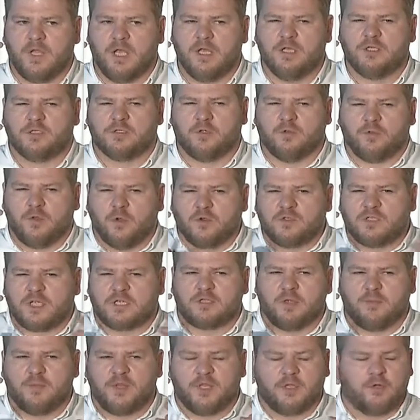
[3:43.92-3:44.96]
So those are
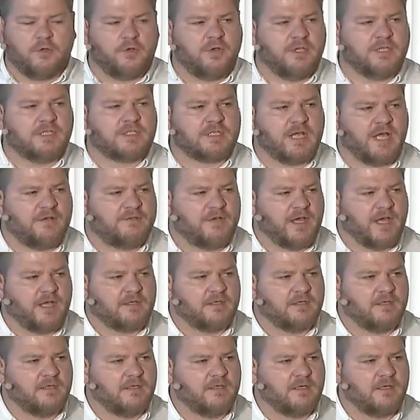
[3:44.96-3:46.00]
some of the learnings I've had
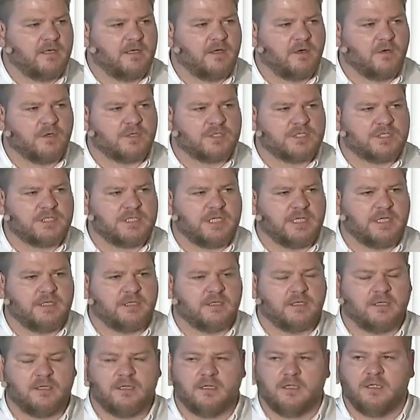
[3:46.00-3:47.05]
or seen.
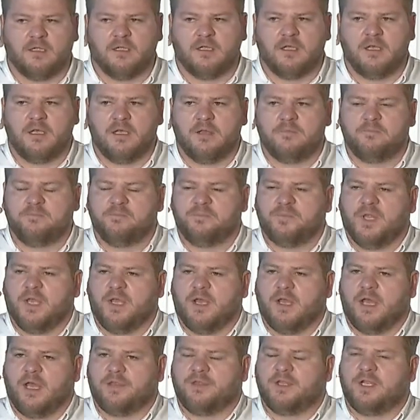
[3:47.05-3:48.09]

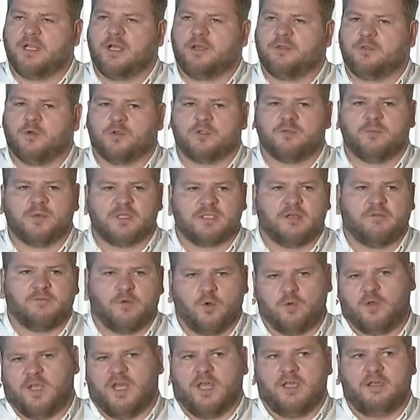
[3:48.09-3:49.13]
And then I thought to myself,
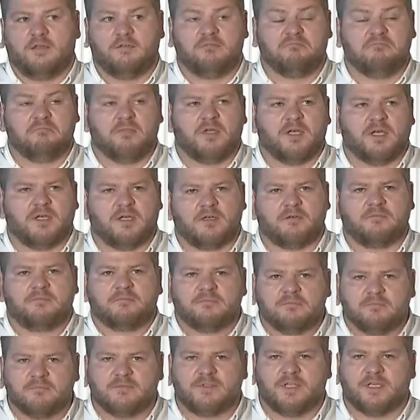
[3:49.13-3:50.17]
okay,
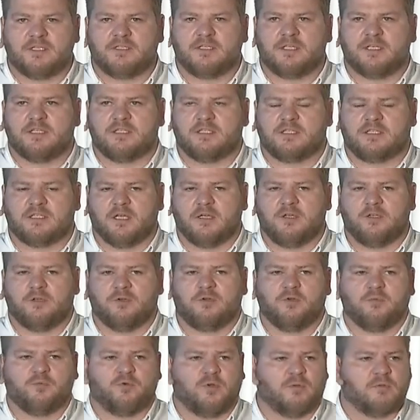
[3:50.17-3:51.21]
this is, you
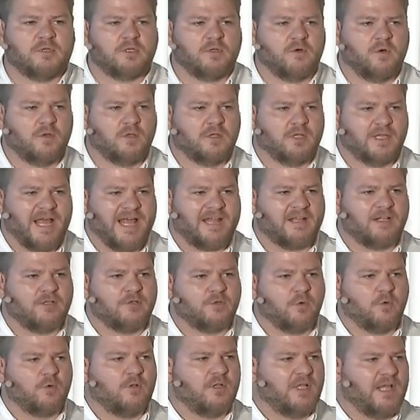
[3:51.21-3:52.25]
could probably call it
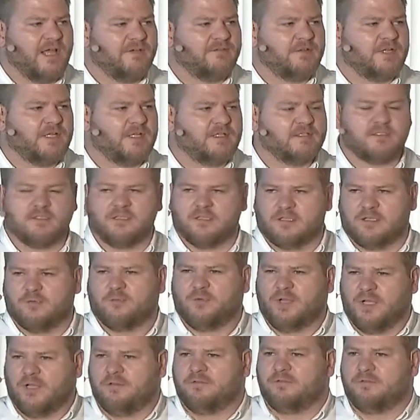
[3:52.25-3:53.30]
anecdotal evidence. Does it
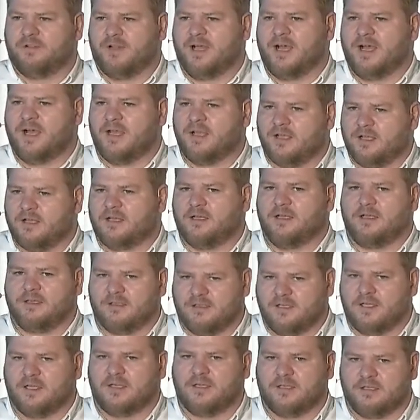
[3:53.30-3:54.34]
really fly? Can
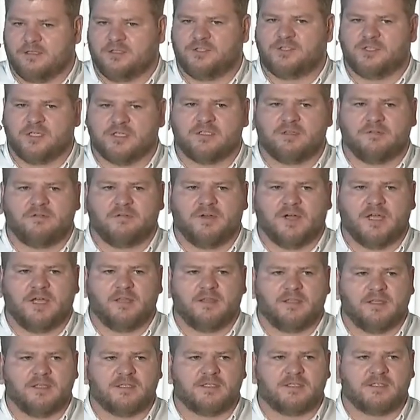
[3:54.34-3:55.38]
I justify
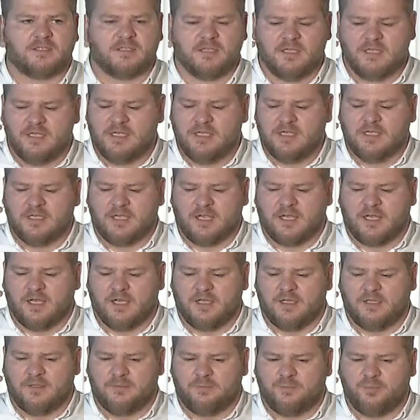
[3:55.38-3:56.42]
this? Can
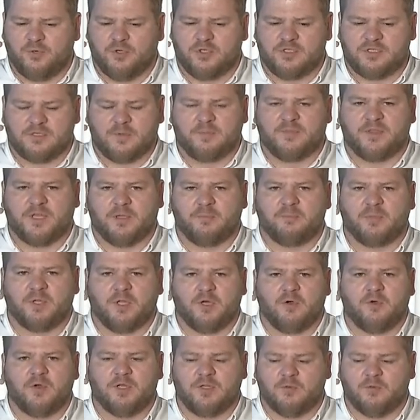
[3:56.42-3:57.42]
I put something below it?